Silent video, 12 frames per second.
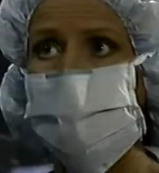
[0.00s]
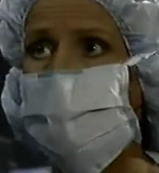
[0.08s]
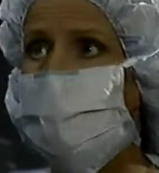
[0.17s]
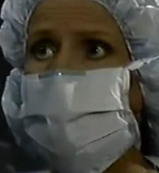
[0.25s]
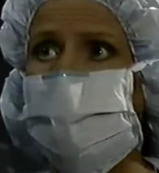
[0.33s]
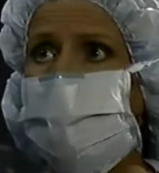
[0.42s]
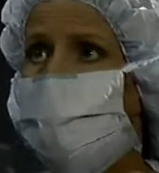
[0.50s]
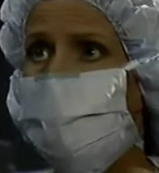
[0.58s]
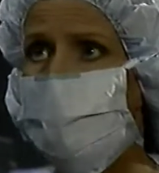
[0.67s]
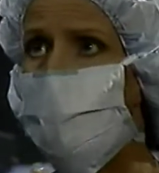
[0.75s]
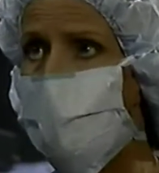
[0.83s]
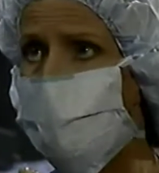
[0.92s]
You wouldn't
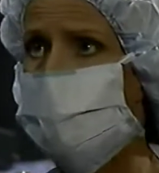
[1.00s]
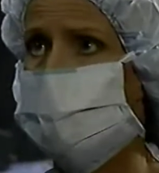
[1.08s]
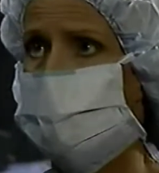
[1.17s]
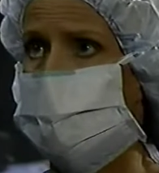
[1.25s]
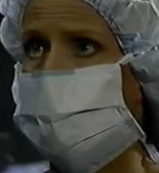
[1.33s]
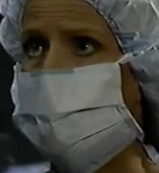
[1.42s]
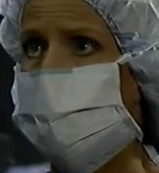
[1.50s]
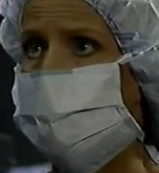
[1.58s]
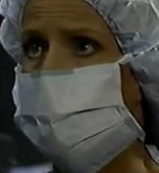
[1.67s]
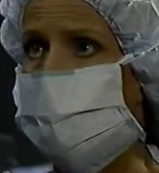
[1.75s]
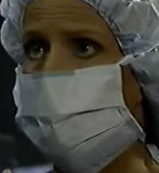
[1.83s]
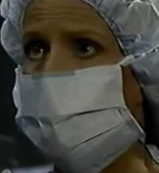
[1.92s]
want anything
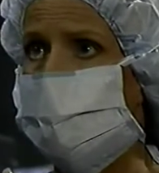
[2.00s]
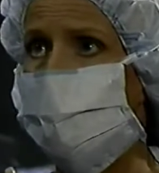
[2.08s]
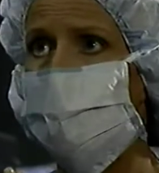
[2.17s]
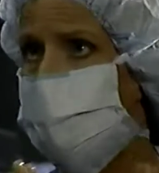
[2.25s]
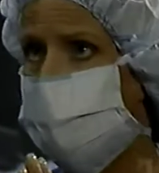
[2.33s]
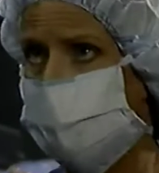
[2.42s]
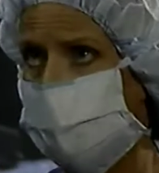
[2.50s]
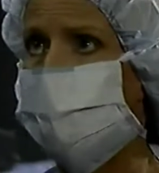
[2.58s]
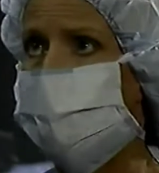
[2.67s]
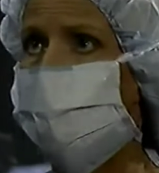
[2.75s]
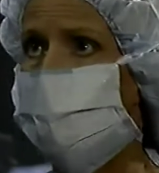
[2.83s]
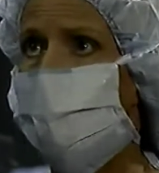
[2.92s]
to
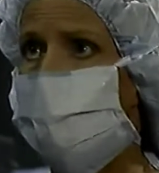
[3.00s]
distract from